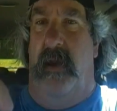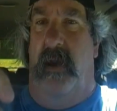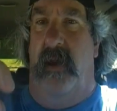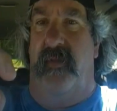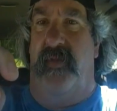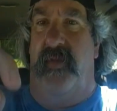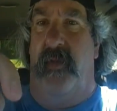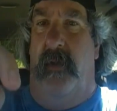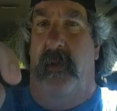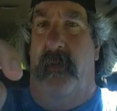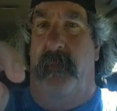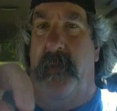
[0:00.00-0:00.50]
And
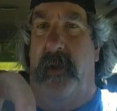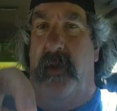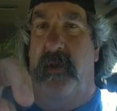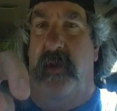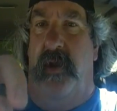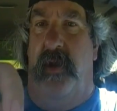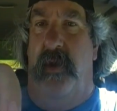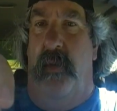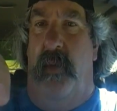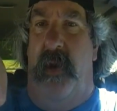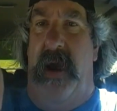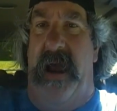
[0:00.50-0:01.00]
also, if
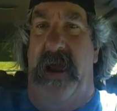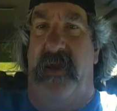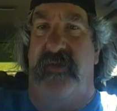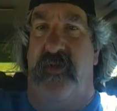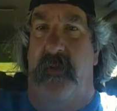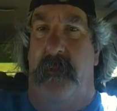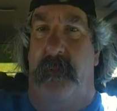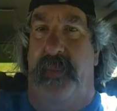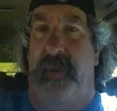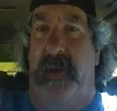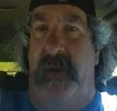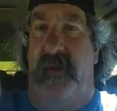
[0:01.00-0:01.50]
you're new
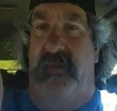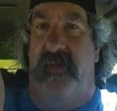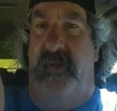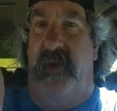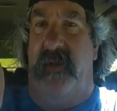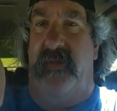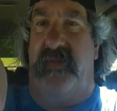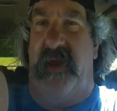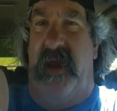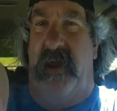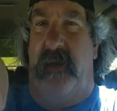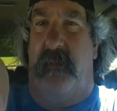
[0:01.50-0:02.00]
watching,
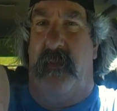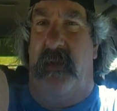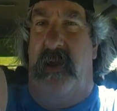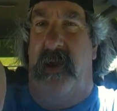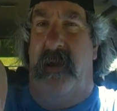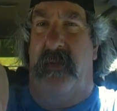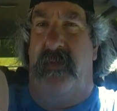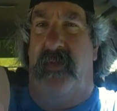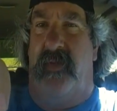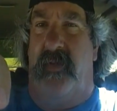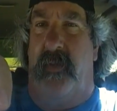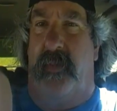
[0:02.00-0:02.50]
please hit that
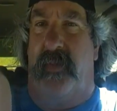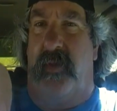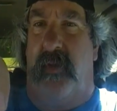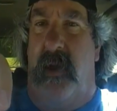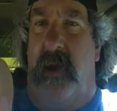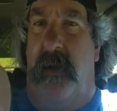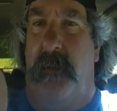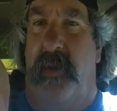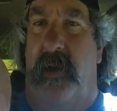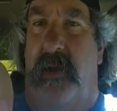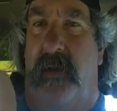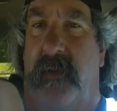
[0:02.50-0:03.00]
red
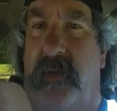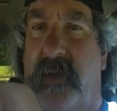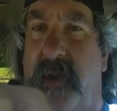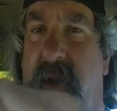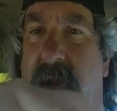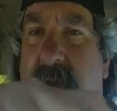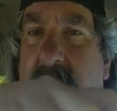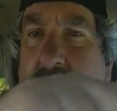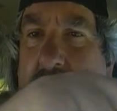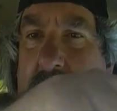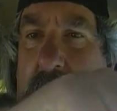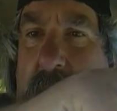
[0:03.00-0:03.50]
subscribe
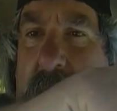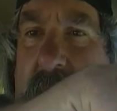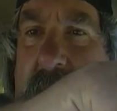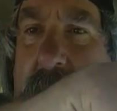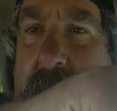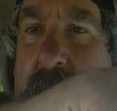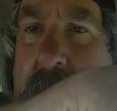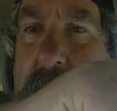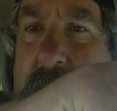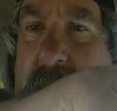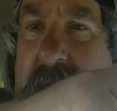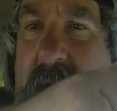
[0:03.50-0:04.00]
button there or
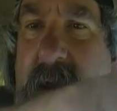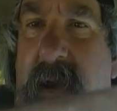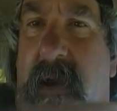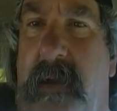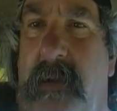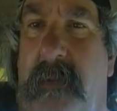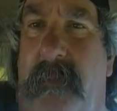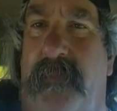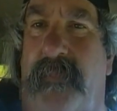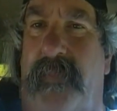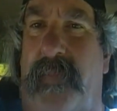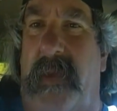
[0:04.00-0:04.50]
right over
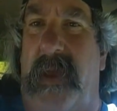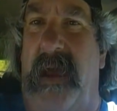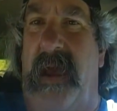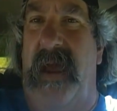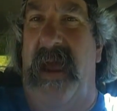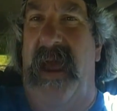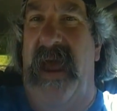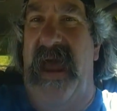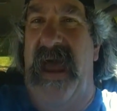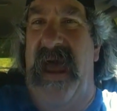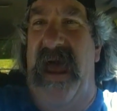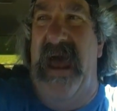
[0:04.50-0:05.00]
there.
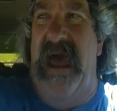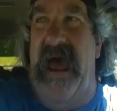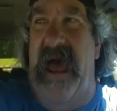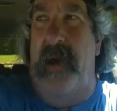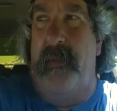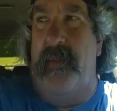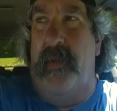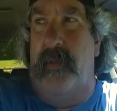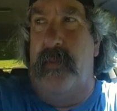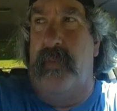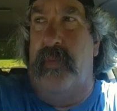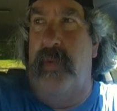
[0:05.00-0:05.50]

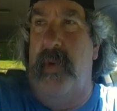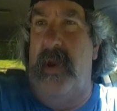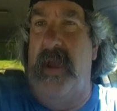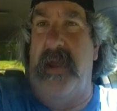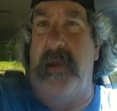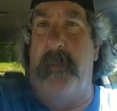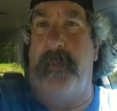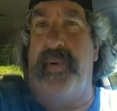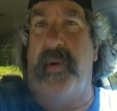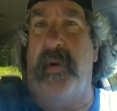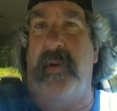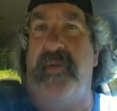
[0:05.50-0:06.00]
I would
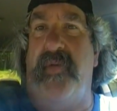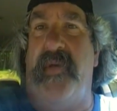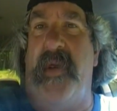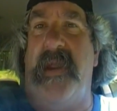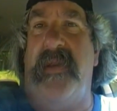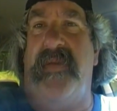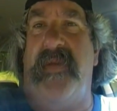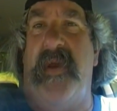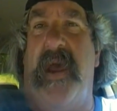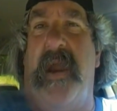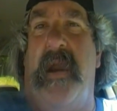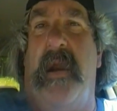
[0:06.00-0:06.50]
really
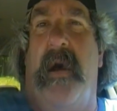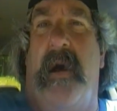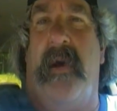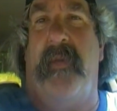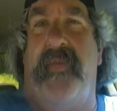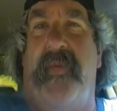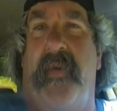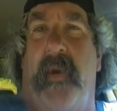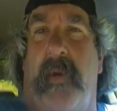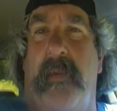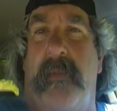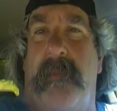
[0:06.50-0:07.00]
appreciate that
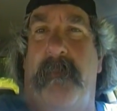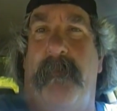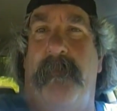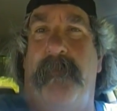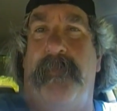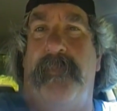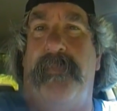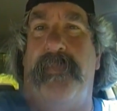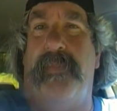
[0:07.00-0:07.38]
also.